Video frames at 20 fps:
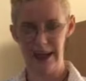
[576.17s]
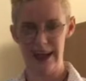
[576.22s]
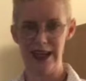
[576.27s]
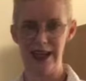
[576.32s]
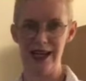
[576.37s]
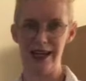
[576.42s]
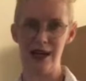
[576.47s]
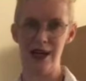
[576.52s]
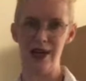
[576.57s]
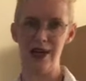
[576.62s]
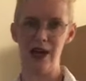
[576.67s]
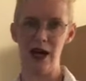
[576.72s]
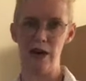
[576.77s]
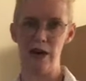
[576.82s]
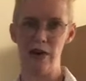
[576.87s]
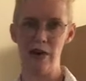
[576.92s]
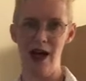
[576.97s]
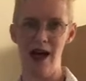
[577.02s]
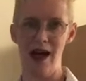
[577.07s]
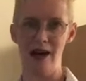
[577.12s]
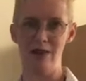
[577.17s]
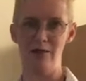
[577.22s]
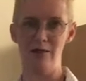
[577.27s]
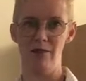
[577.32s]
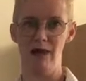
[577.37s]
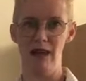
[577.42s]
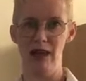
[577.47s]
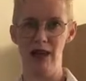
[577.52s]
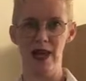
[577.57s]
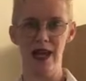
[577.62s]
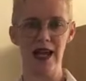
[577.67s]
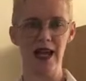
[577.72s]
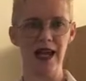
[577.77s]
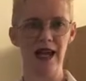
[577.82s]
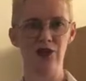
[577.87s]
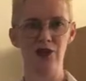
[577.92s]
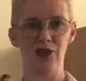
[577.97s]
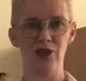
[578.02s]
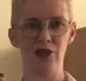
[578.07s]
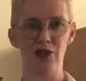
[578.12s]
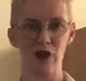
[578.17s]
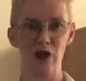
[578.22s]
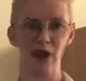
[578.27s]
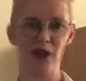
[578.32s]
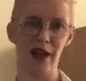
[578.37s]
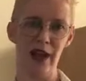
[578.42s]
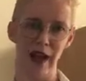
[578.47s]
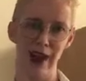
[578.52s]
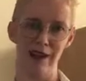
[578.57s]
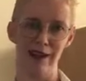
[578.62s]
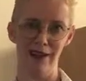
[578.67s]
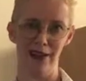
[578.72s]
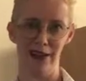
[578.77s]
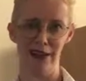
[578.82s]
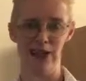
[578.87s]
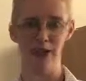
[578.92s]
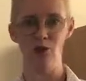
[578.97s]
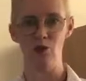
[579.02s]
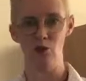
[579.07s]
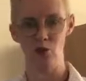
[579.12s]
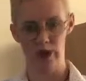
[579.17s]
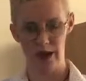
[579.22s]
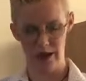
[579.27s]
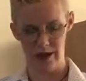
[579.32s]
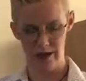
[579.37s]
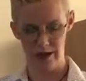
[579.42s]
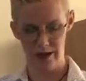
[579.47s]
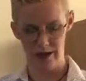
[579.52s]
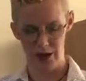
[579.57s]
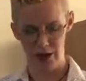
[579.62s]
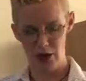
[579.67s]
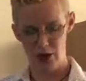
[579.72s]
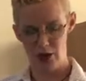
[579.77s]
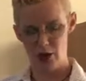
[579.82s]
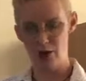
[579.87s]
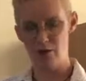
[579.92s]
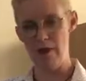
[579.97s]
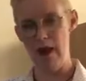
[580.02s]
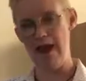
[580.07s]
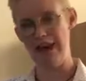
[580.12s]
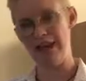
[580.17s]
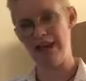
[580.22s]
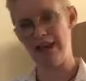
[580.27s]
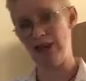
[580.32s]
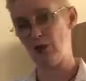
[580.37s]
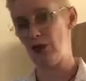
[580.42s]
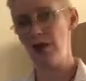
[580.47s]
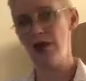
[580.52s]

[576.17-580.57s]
It is about being in solidarity with humanity,